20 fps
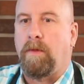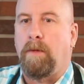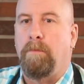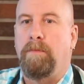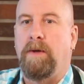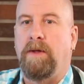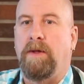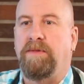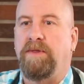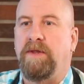
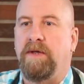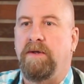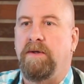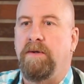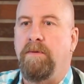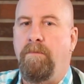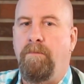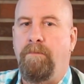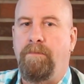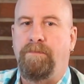But
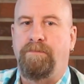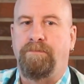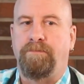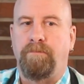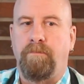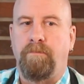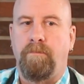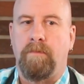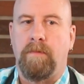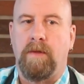the
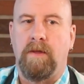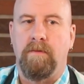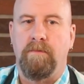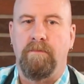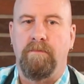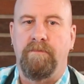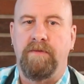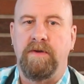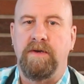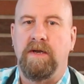
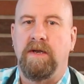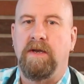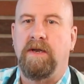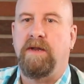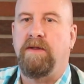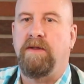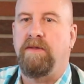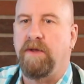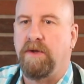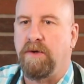
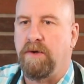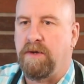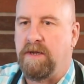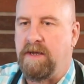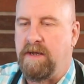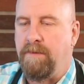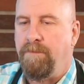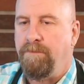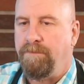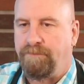vanilla in the
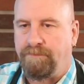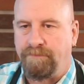cookie